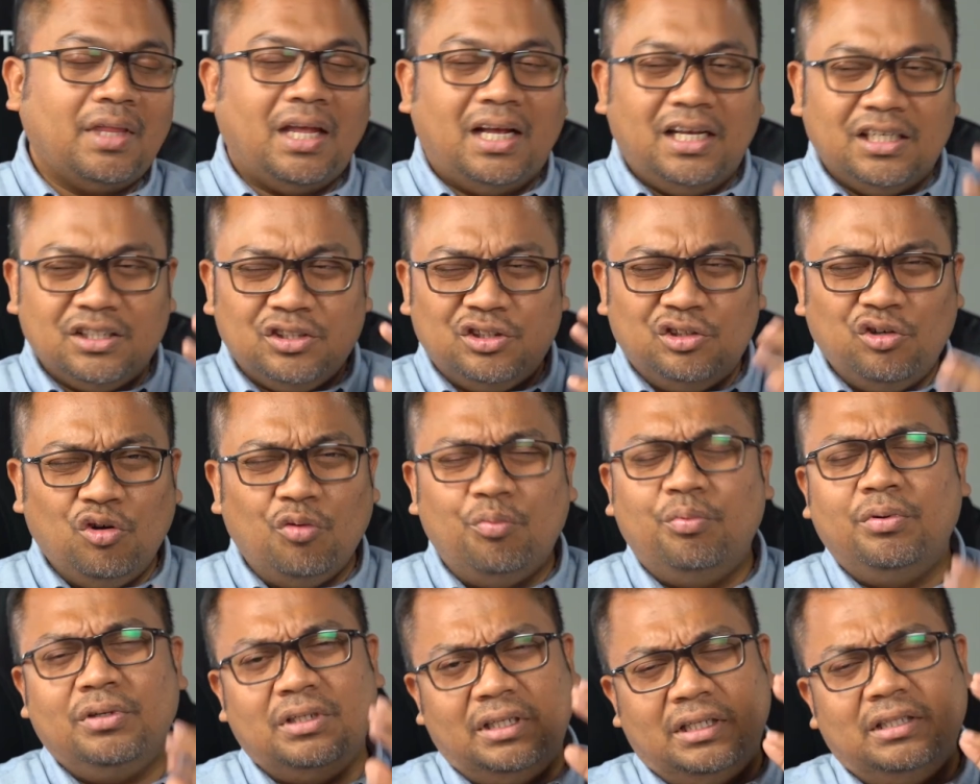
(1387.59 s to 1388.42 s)
It's
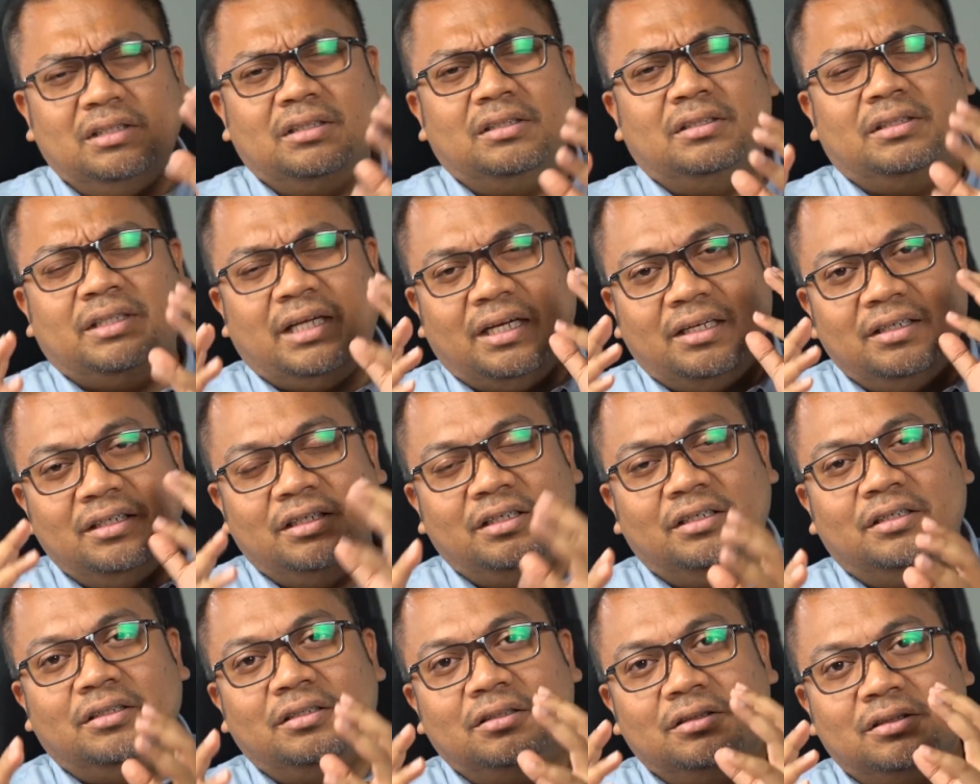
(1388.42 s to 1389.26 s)
global in
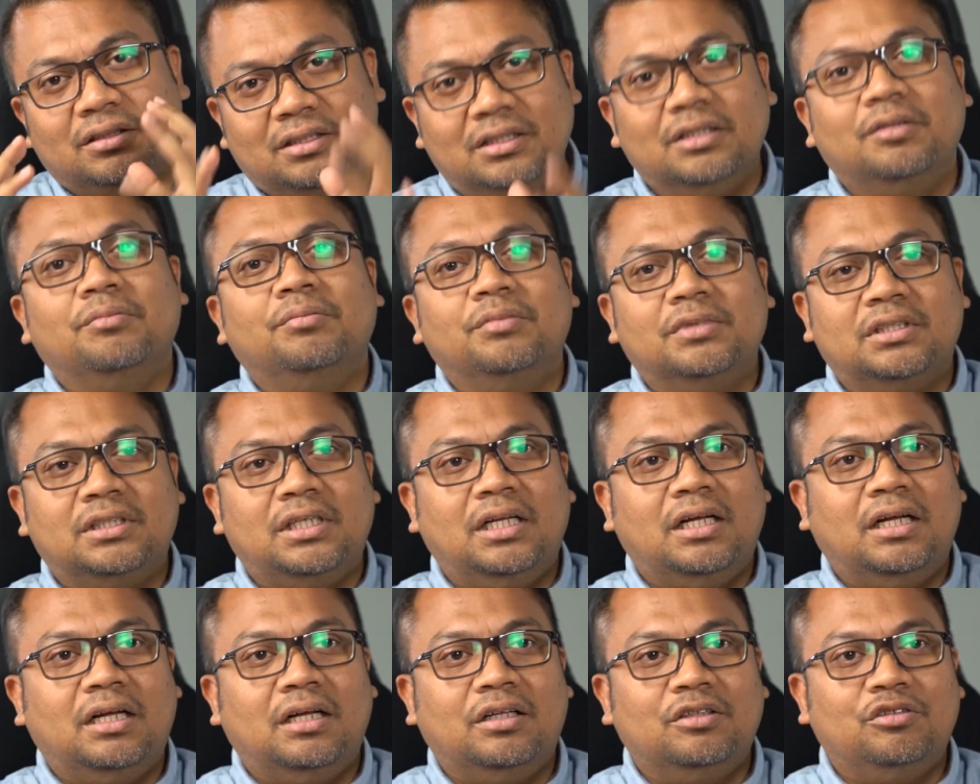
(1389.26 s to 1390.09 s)
technical terms
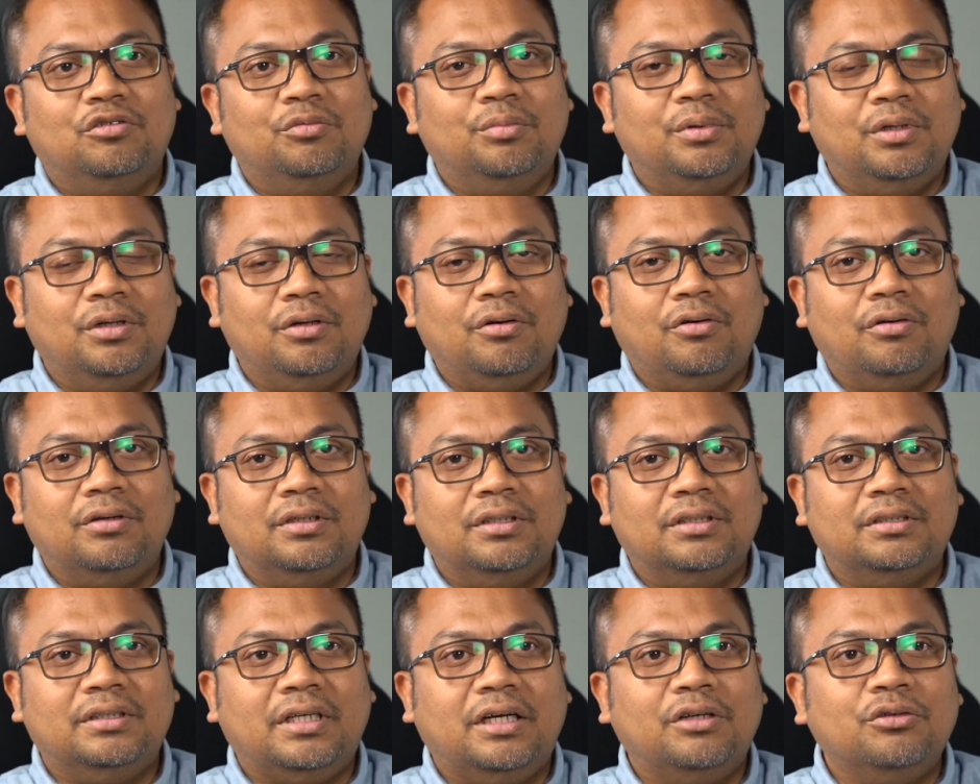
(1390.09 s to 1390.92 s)
lah, to be
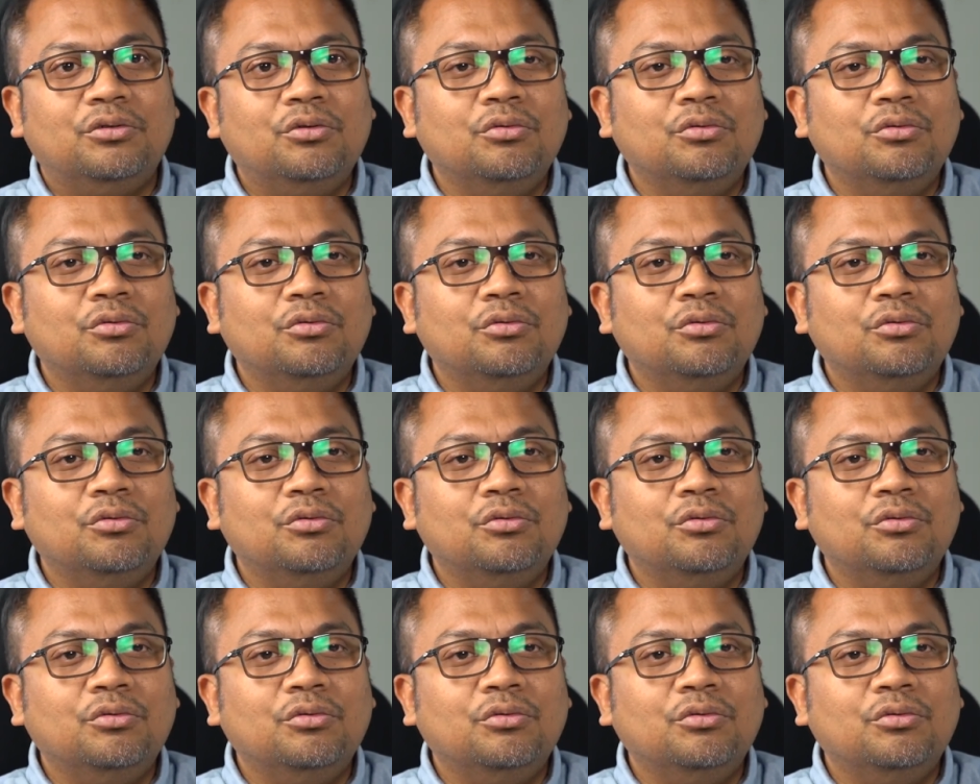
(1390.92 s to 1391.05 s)
honest.